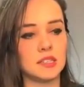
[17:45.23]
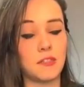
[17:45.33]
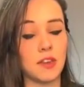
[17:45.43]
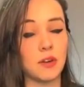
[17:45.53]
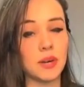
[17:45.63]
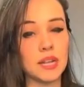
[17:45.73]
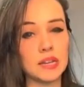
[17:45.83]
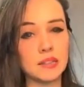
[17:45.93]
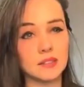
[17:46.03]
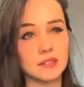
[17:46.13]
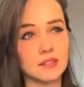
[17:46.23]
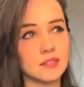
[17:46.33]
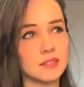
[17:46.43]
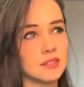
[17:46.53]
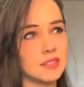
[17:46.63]
theory,
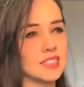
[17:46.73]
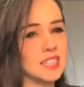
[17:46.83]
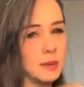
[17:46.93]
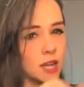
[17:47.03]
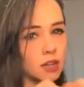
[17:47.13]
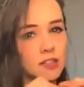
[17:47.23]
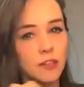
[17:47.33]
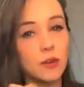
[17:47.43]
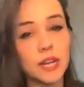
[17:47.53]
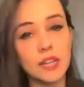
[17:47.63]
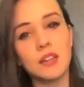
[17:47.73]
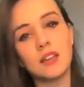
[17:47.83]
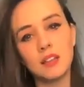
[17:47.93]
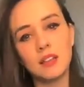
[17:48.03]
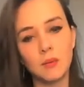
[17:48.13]
the typical theory,
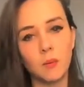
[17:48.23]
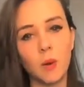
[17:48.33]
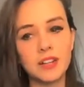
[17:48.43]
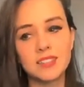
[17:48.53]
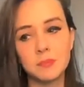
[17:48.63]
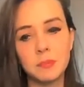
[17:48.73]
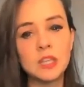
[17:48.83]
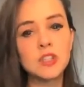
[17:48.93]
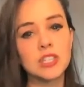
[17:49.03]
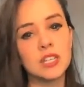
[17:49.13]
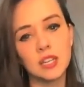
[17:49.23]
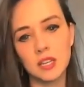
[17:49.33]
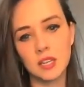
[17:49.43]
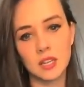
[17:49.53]
what is music?